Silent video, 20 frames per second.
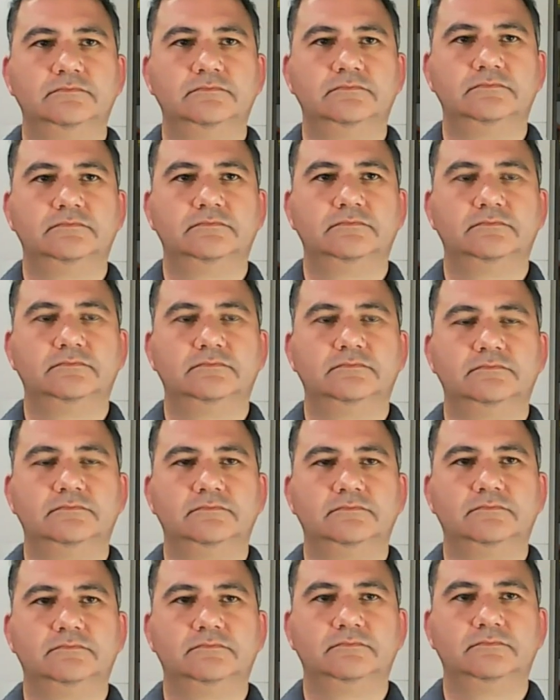
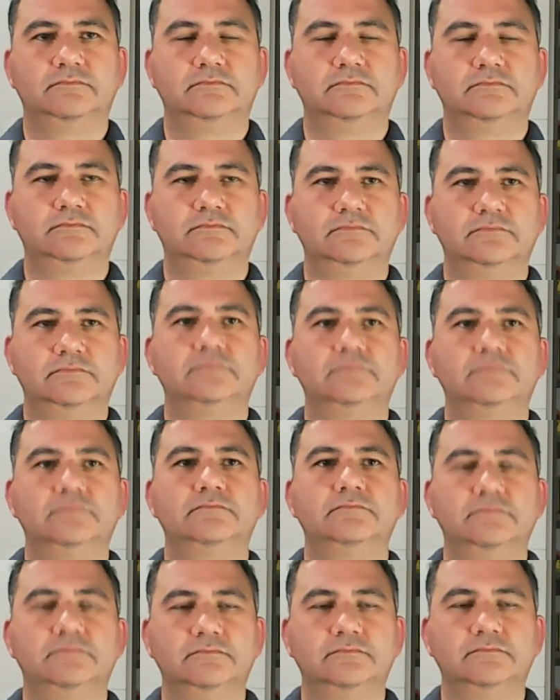
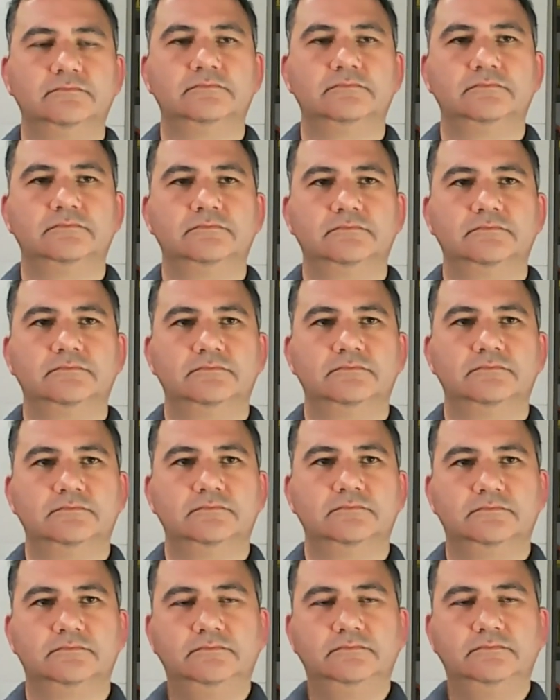
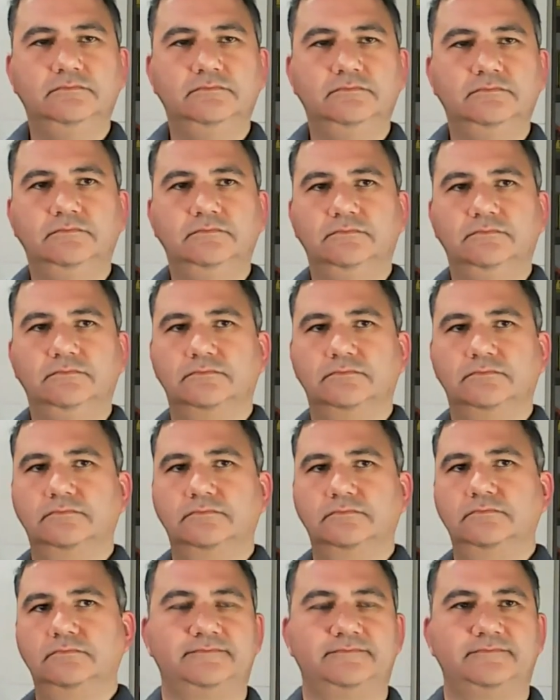
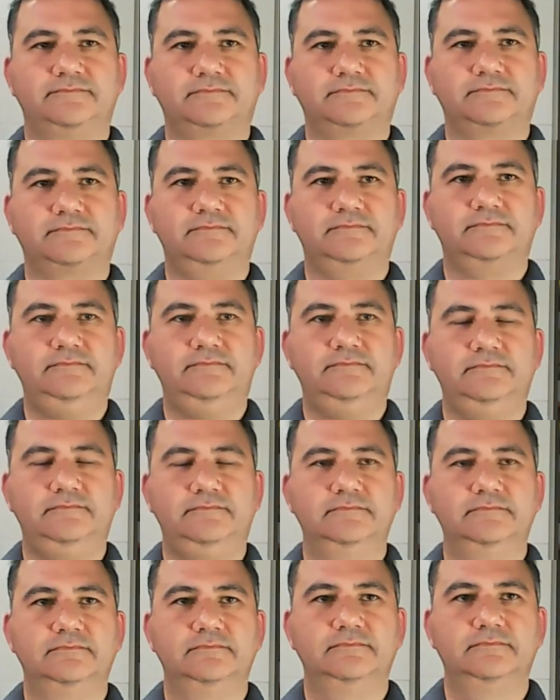
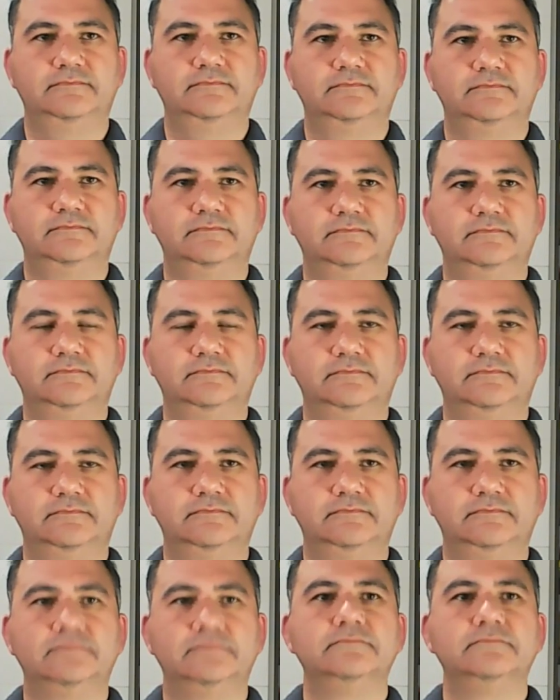
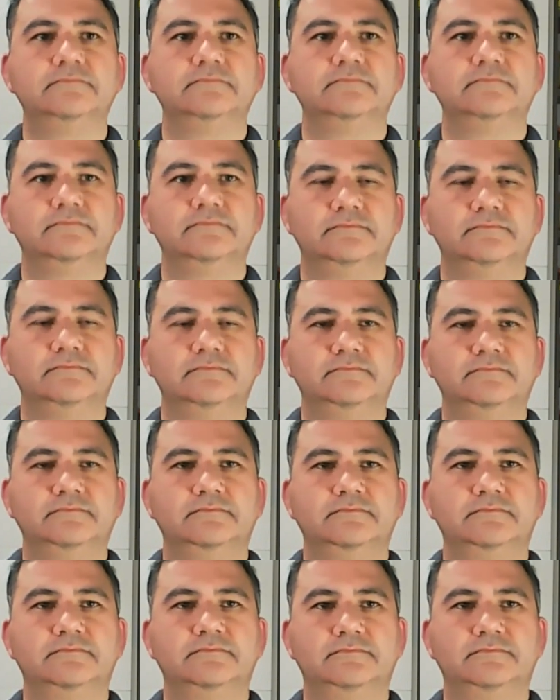
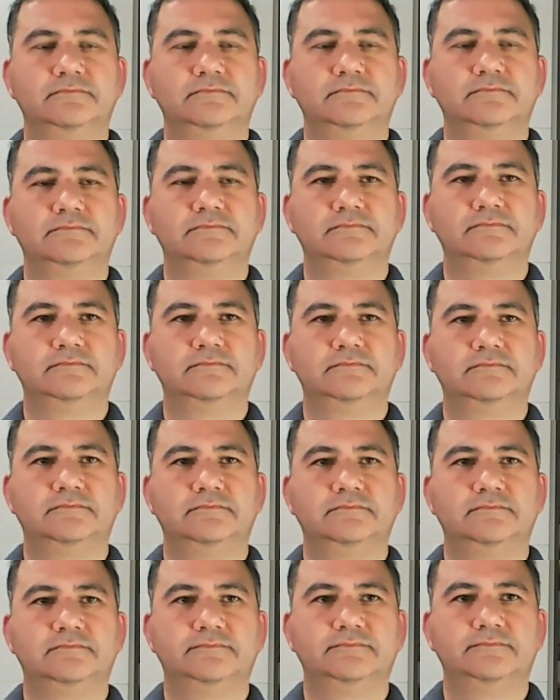No words are spoken by the person on screen.